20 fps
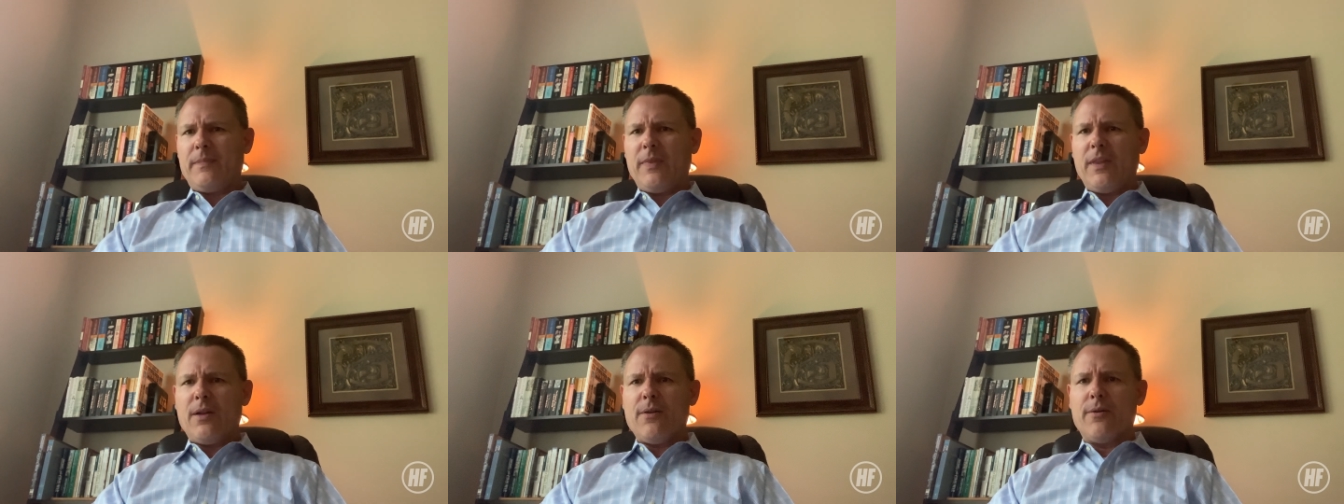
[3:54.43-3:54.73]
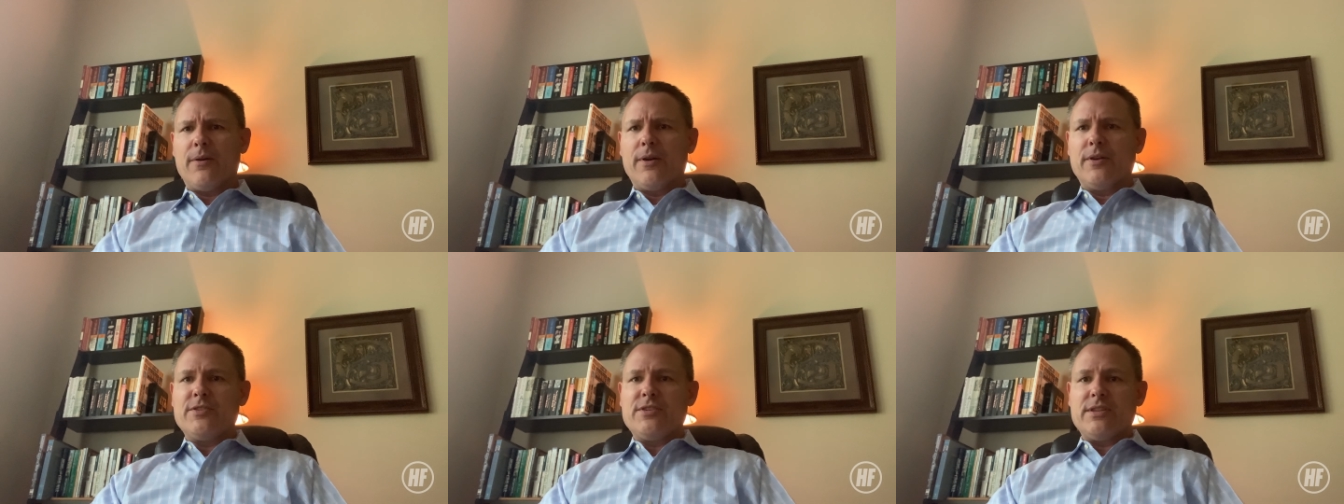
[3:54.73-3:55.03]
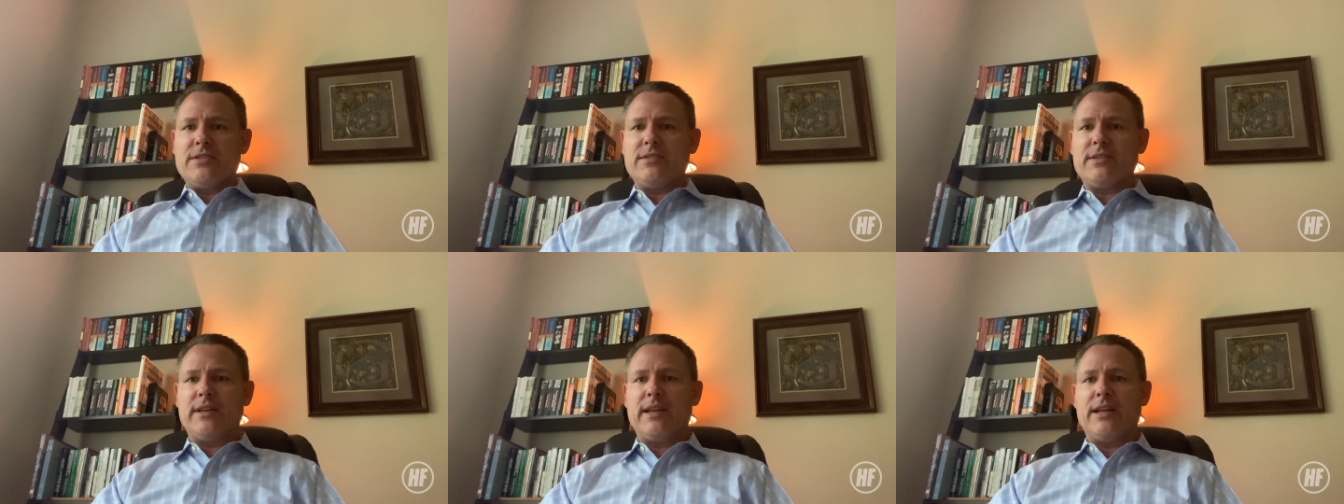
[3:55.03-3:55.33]
or
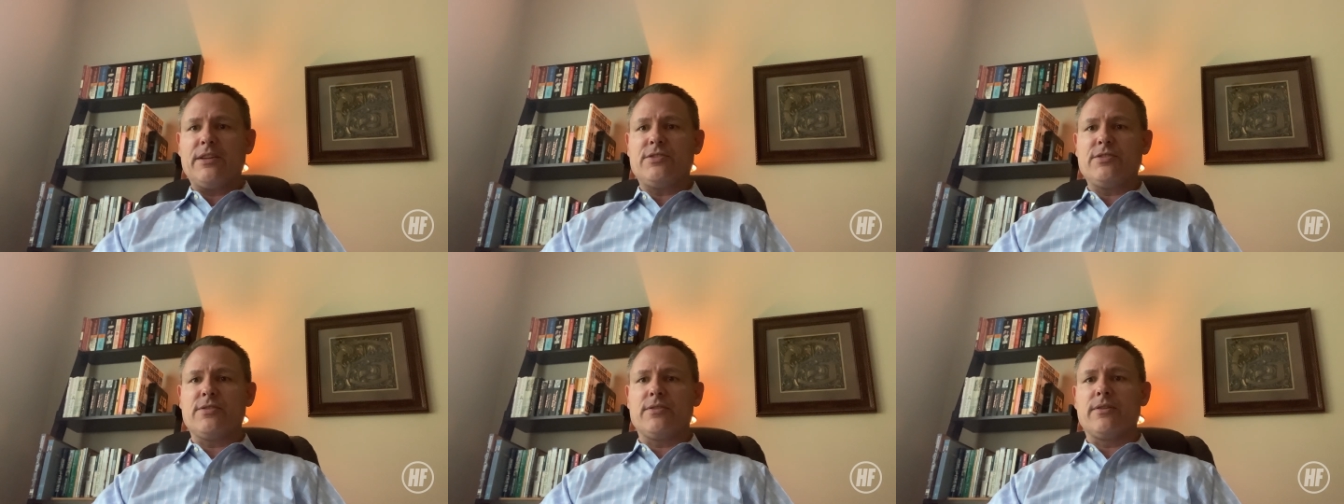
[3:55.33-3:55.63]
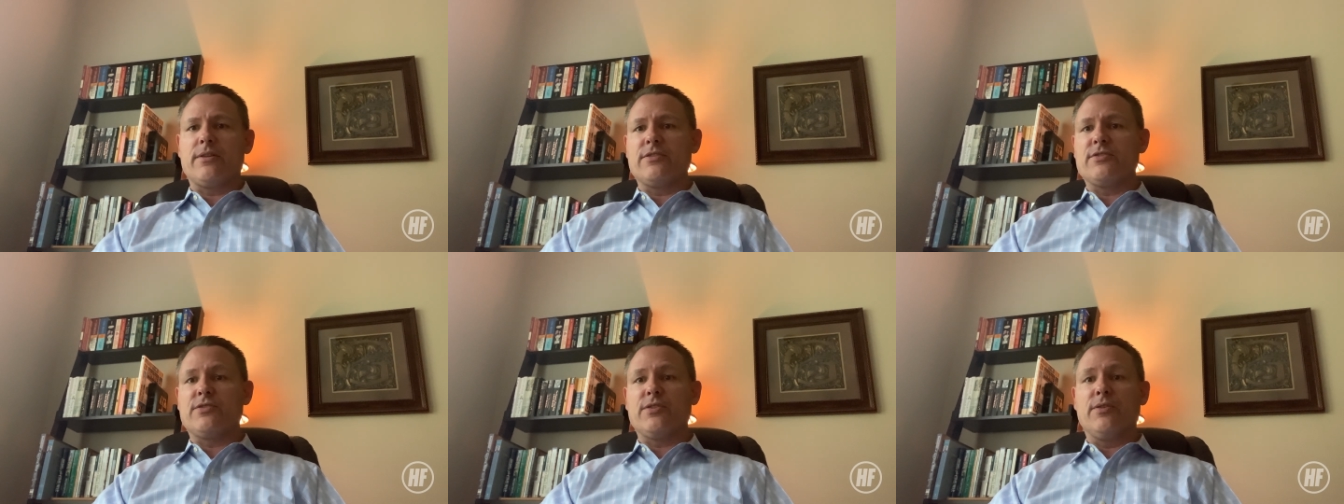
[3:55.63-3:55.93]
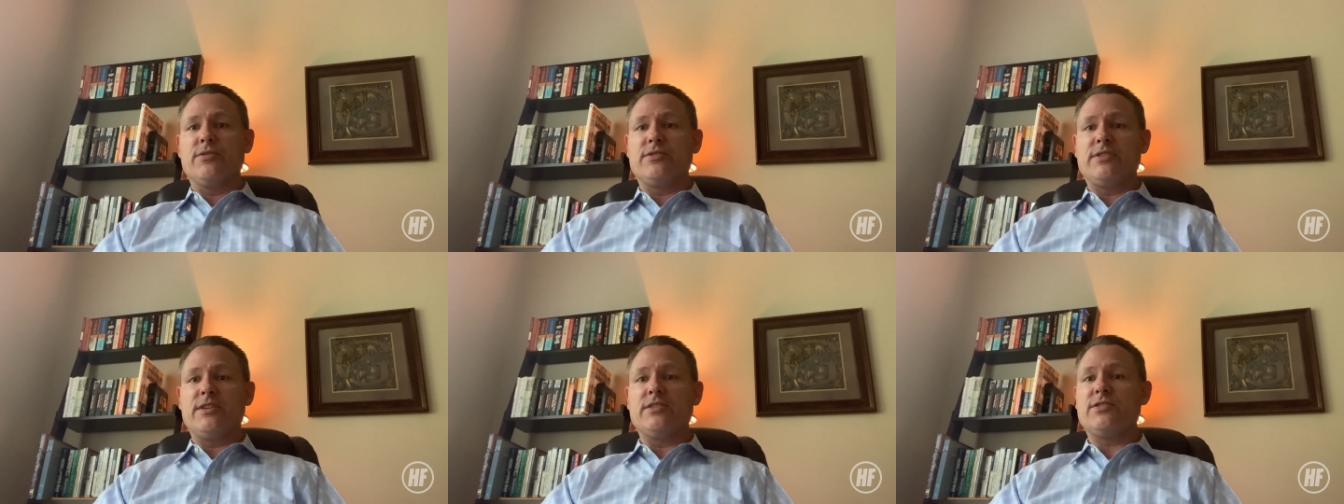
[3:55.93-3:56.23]
just to get your
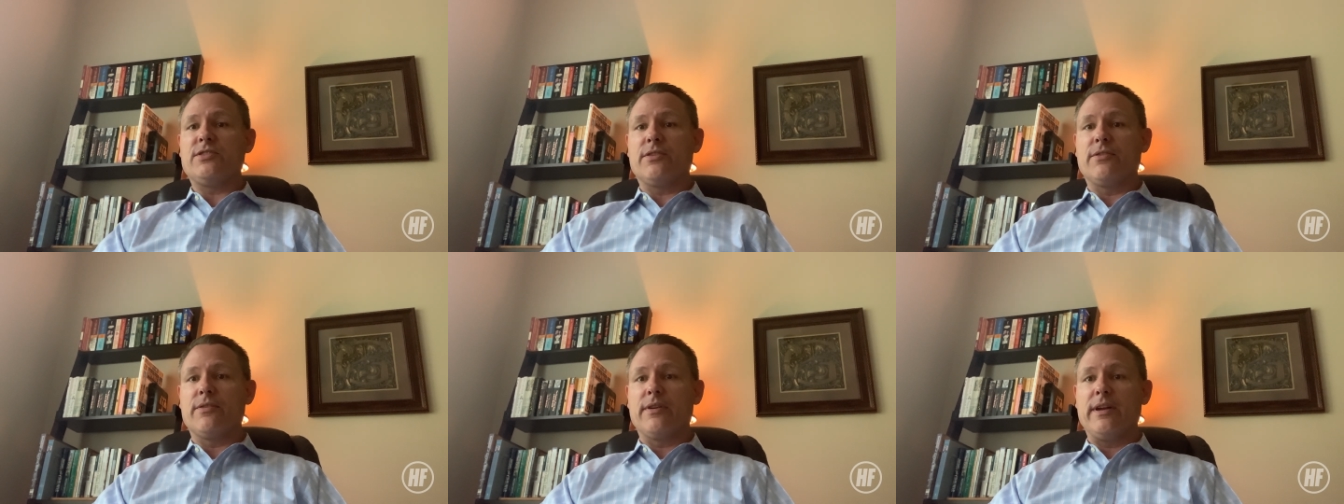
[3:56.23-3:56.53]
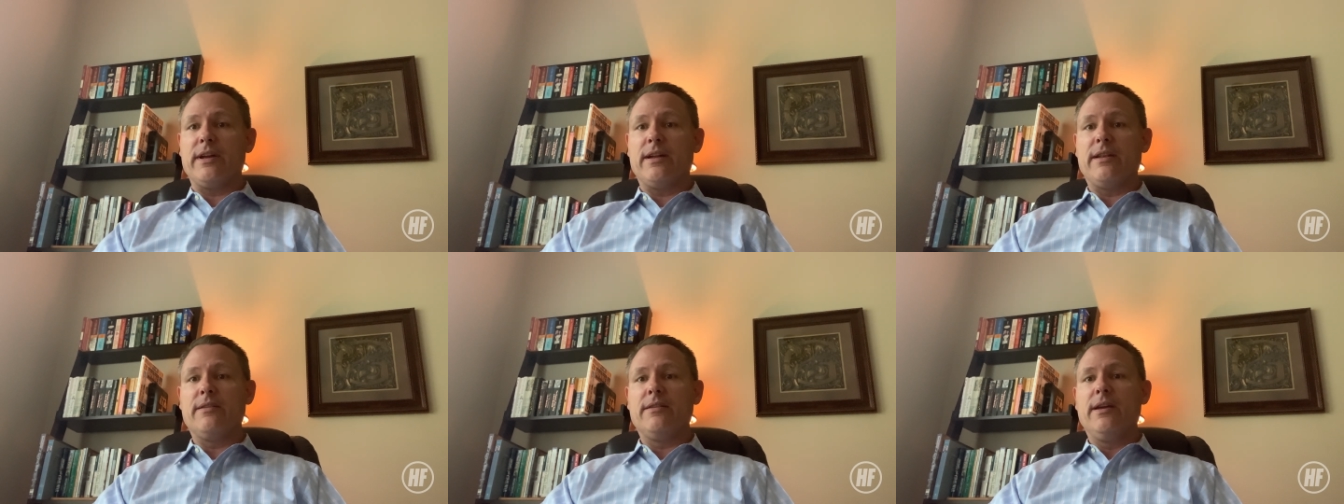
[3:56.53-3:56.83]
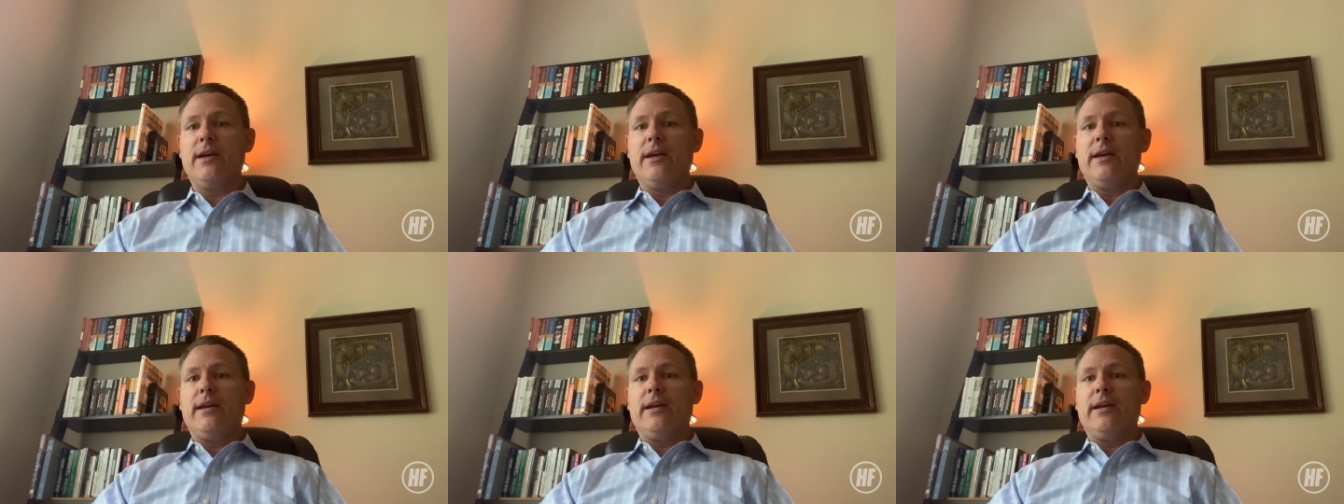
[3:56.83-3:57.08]
associate's degree in